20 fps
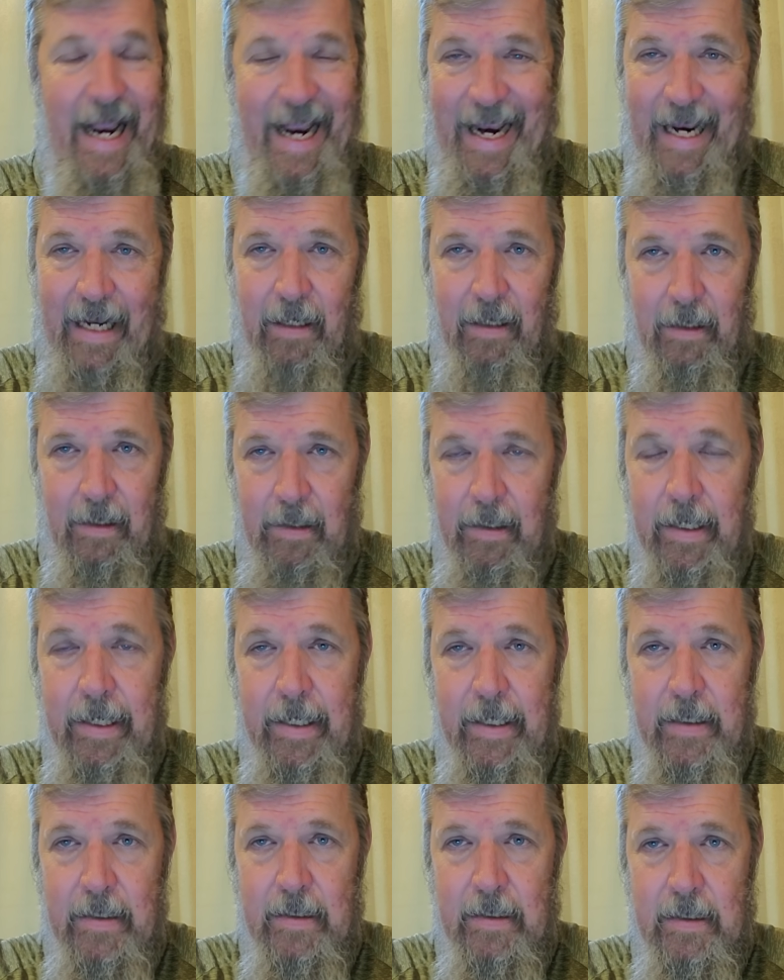At
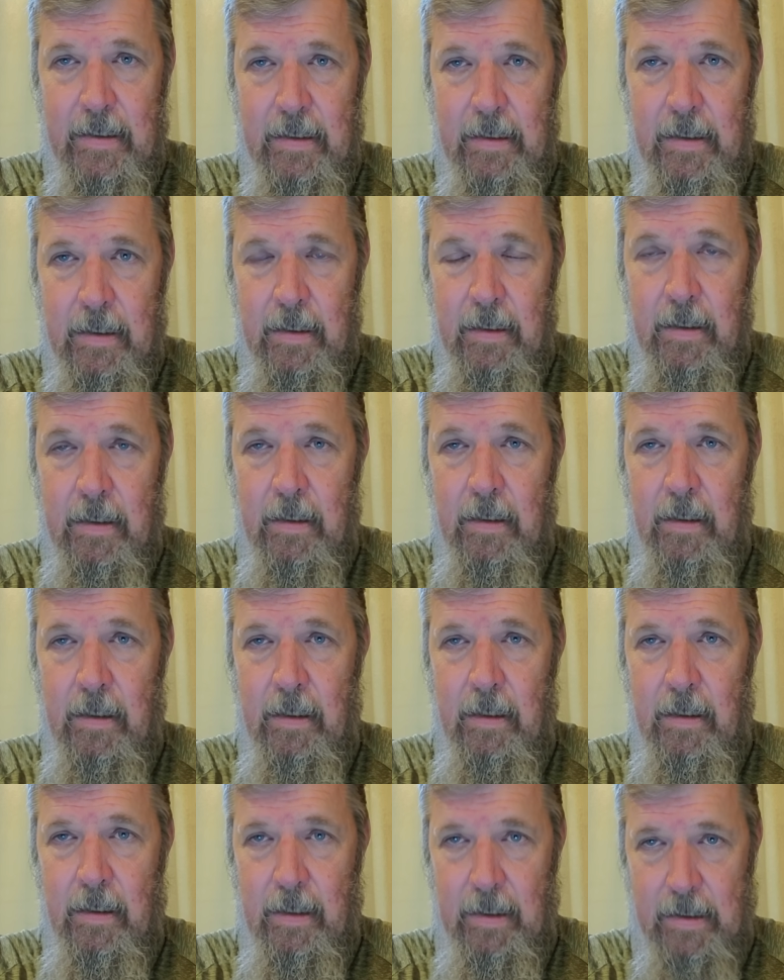least
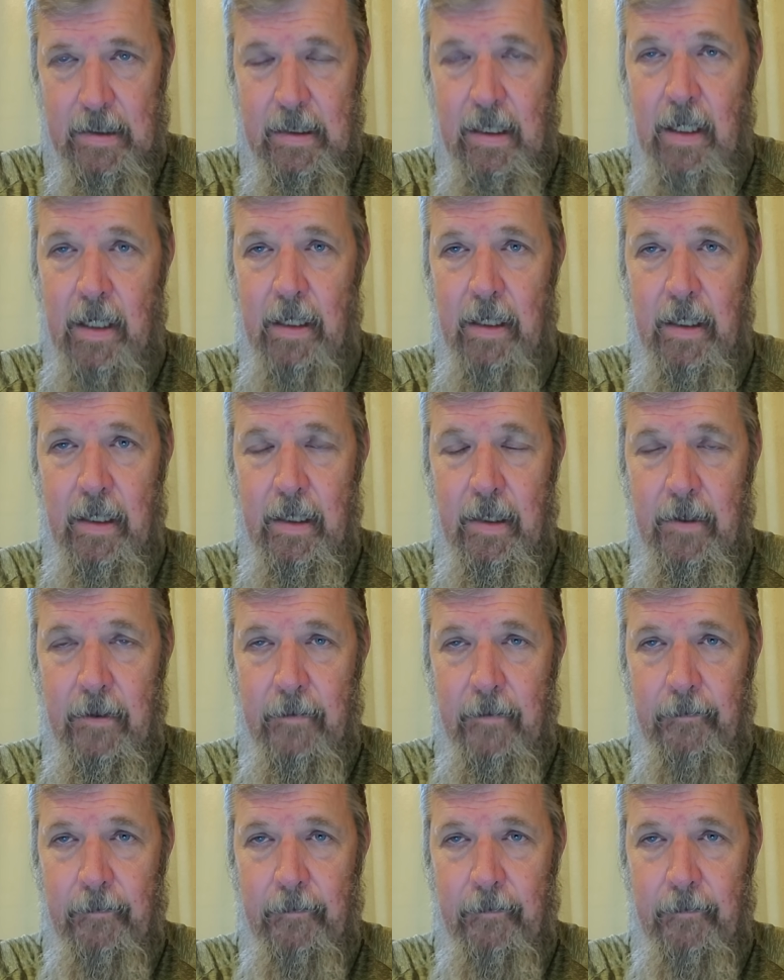the sun